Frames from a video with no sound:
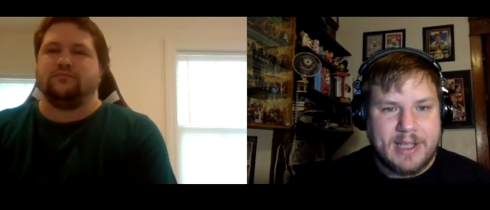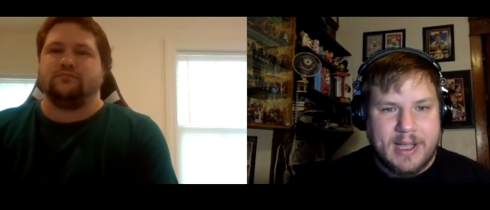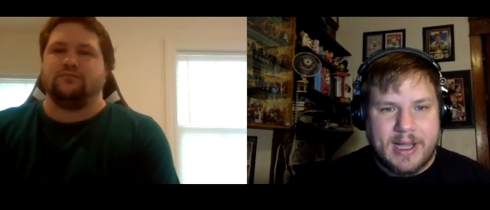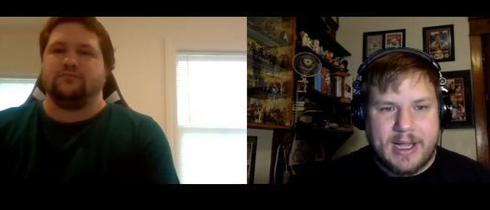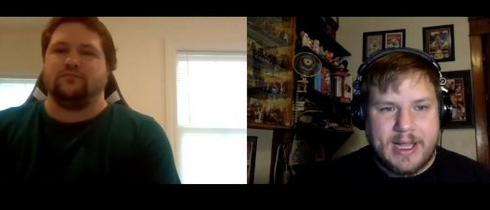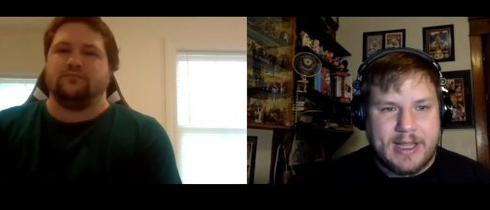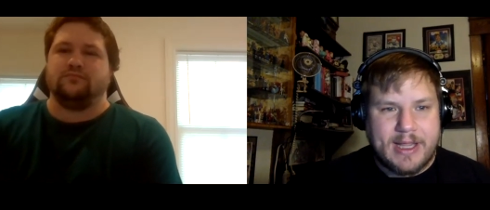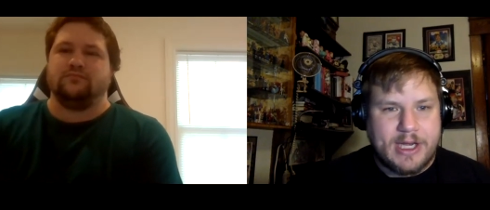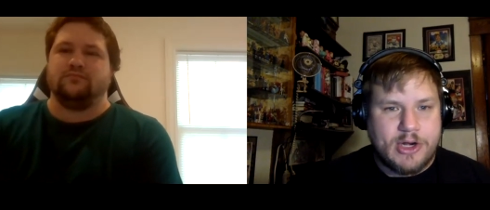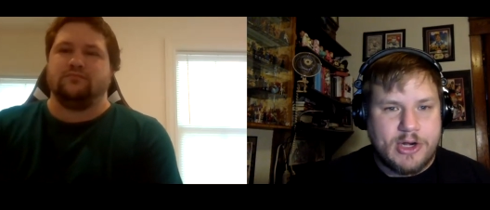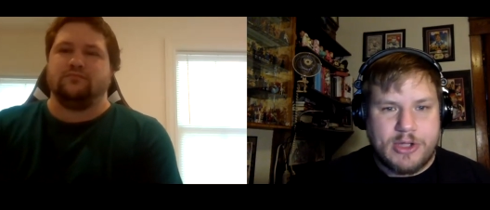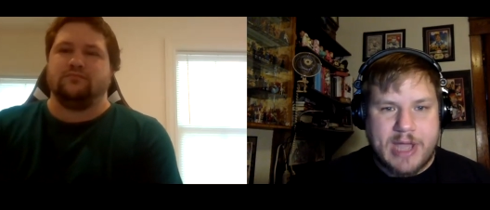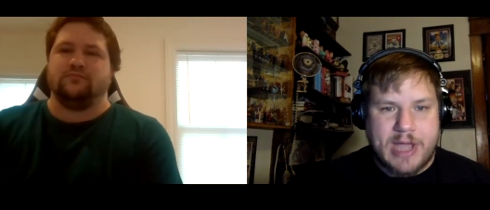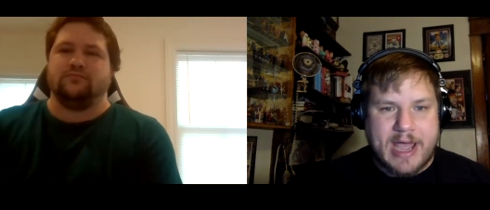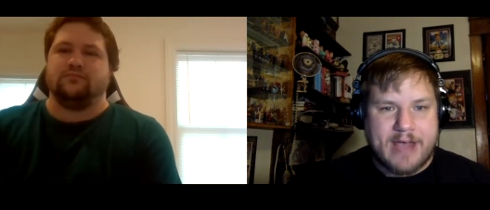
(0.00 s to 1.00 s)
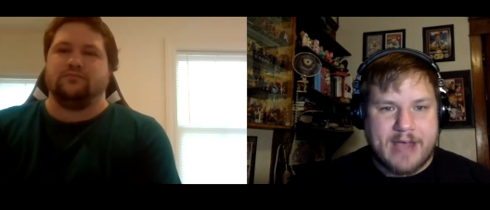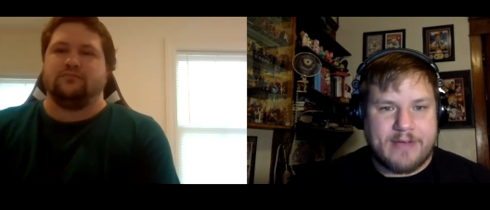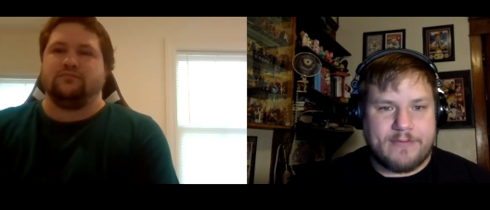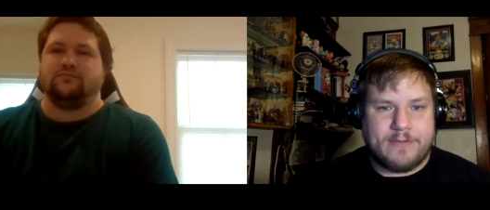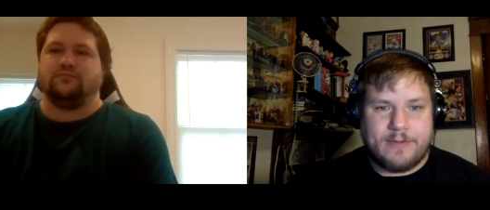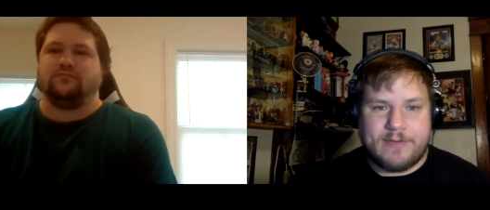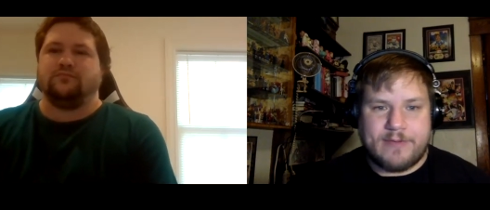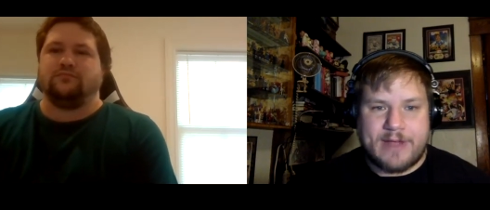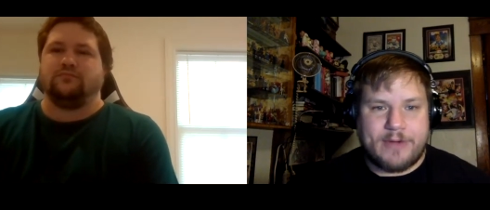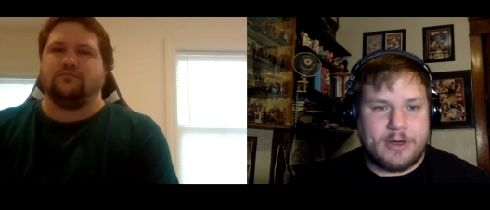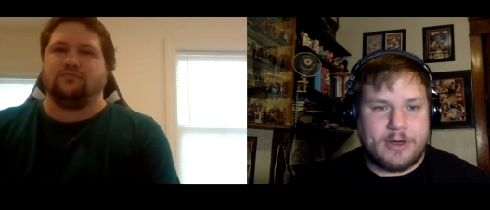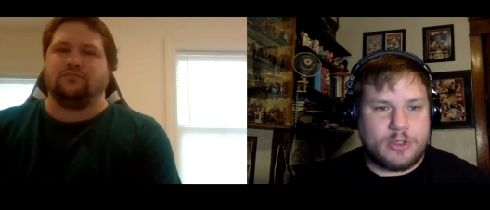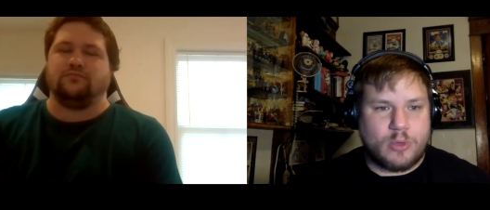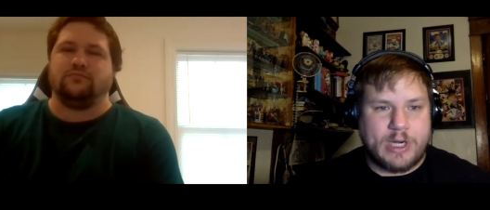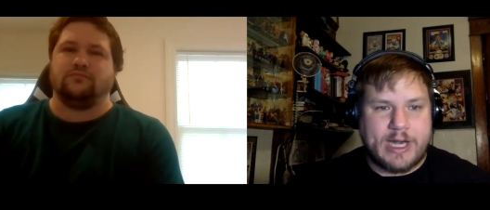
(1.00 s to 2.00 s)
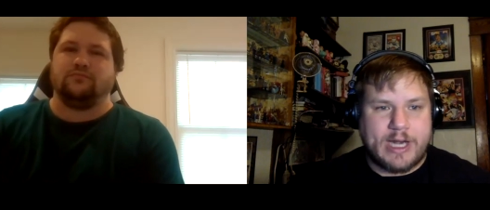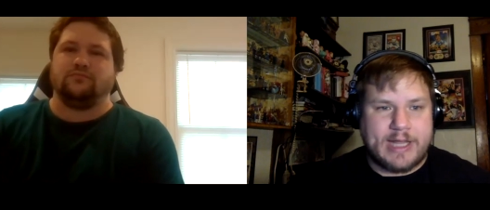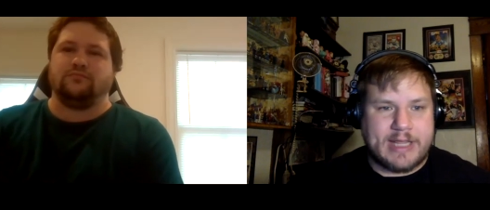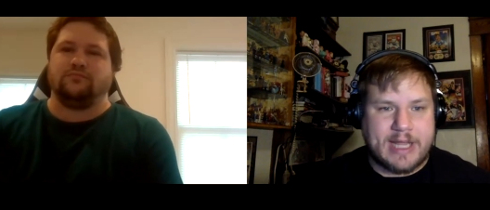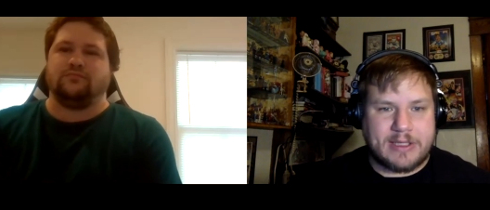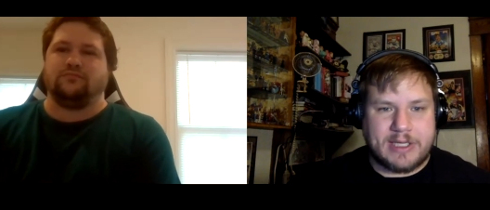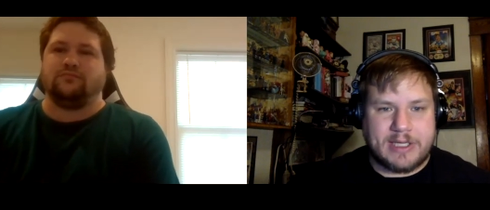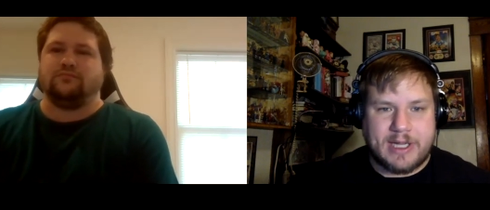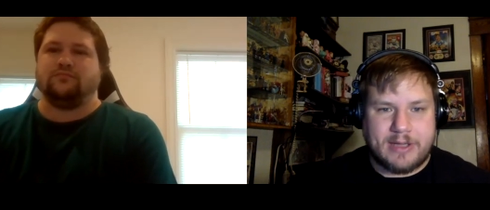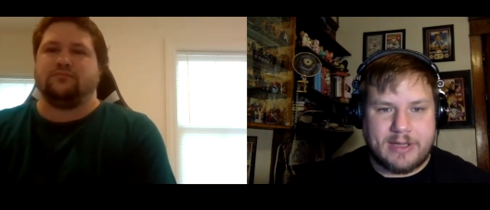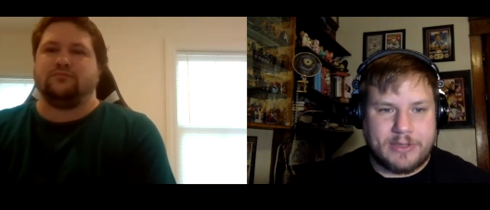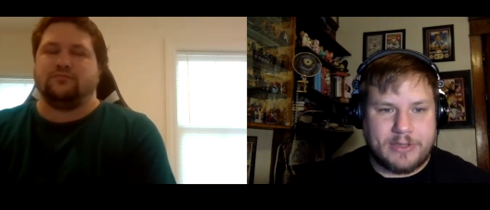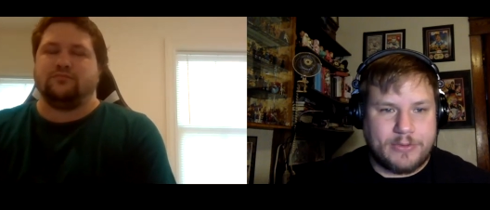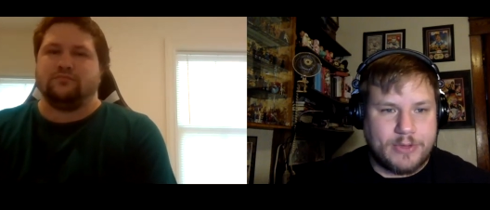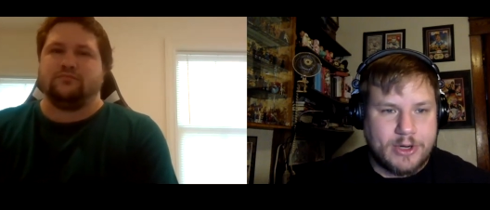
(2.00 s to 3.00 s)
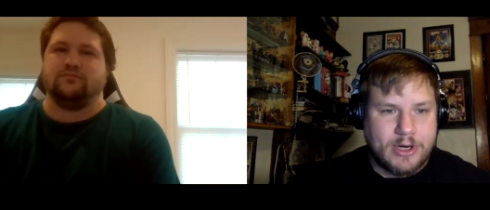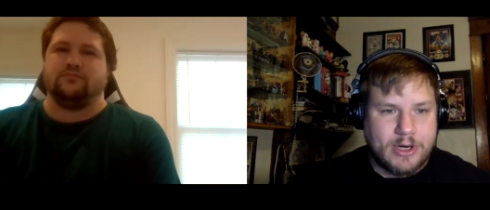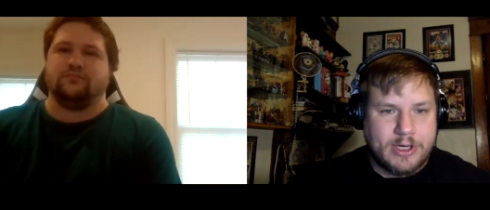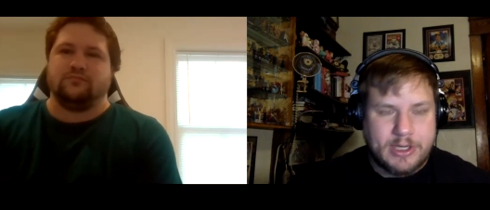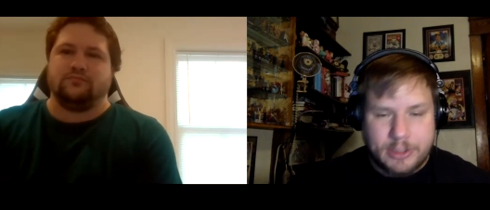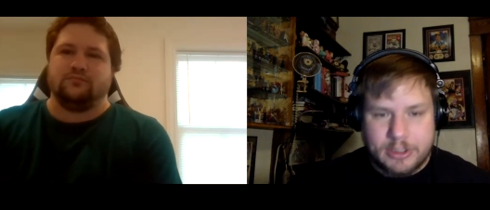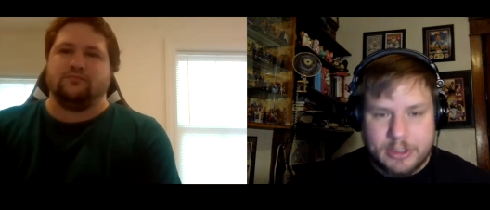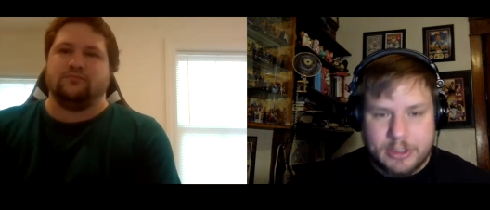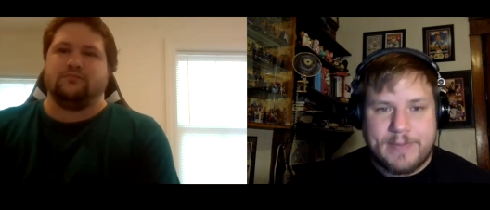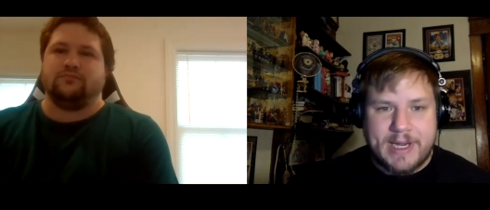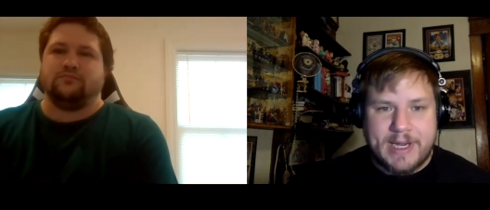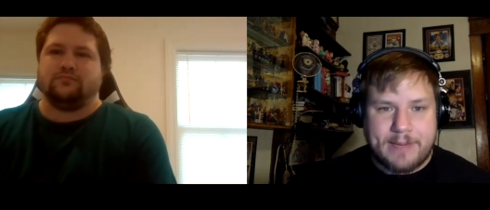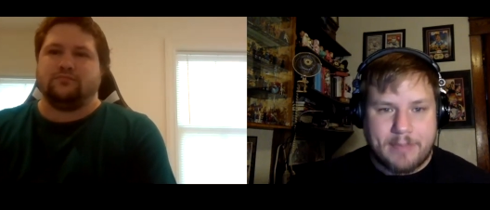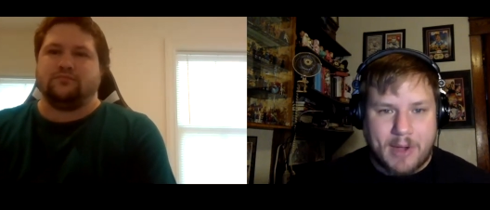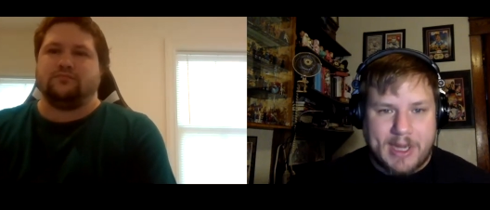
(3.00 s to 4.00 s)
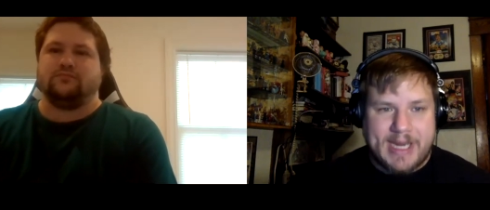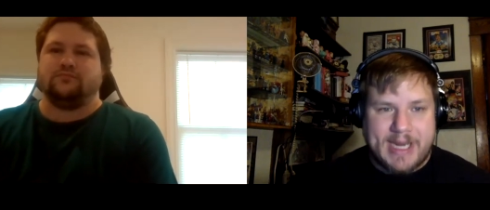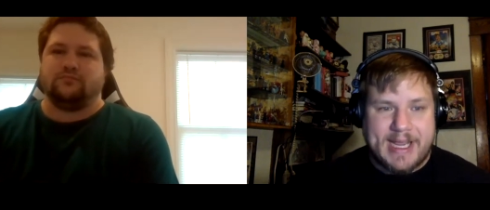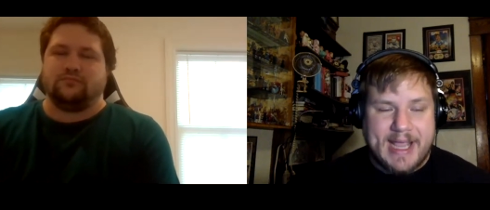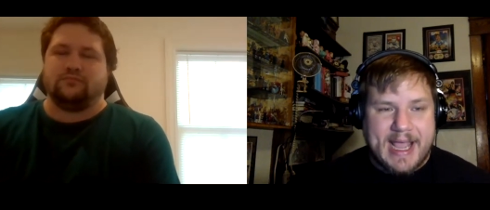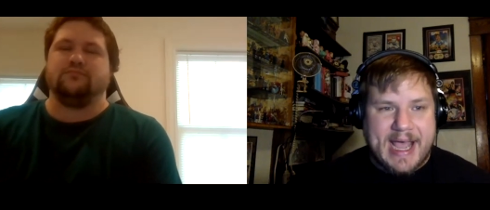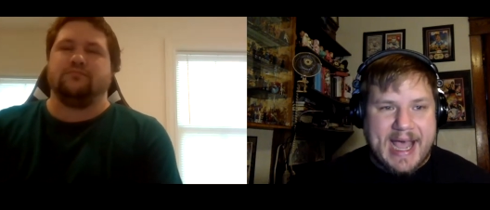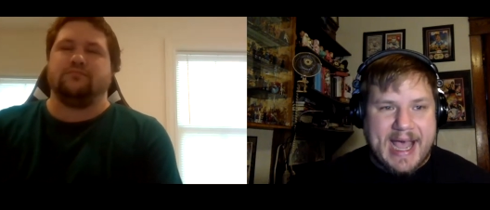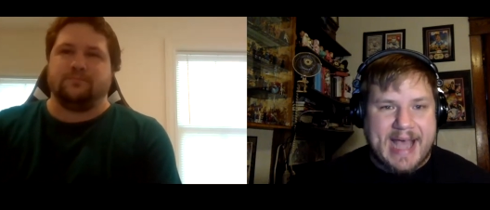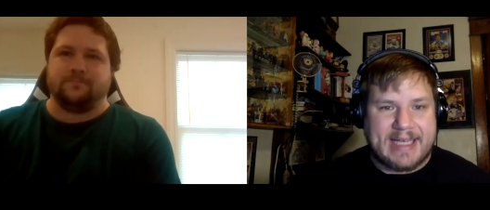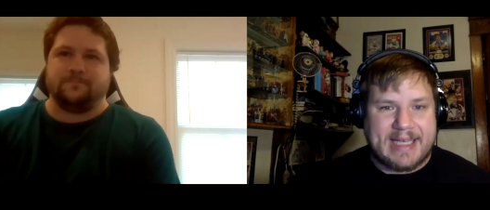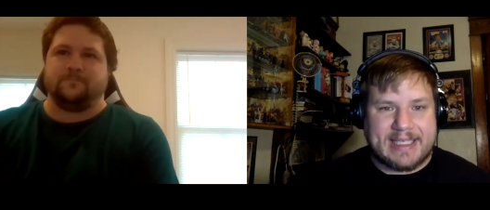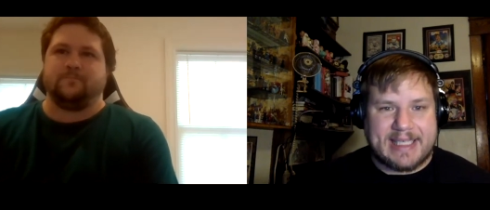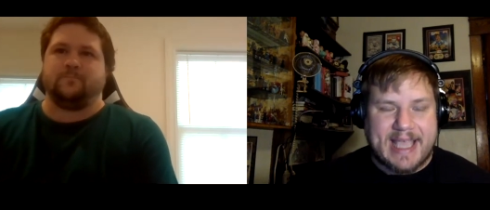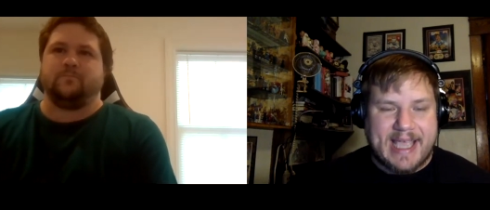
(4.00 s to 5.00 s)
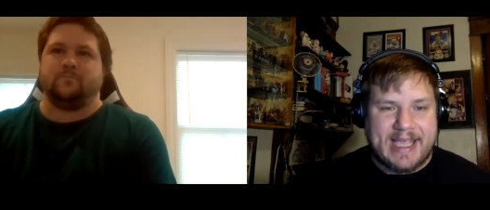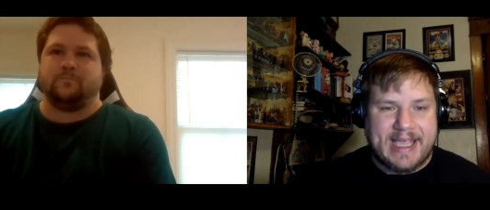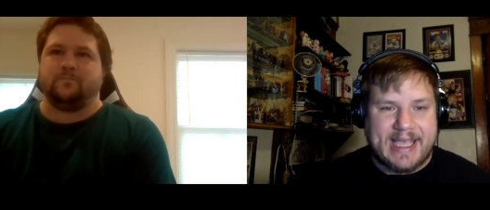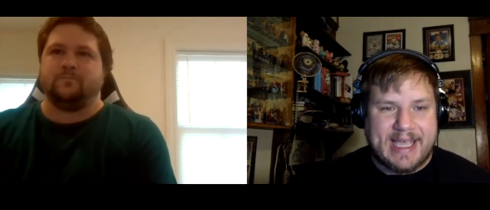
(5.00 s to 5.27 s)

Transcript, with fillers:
Speaker 1: Uh, and then, you know, you have five hundred twenty-nine thousand dollars in third. You know, there's big money at stake.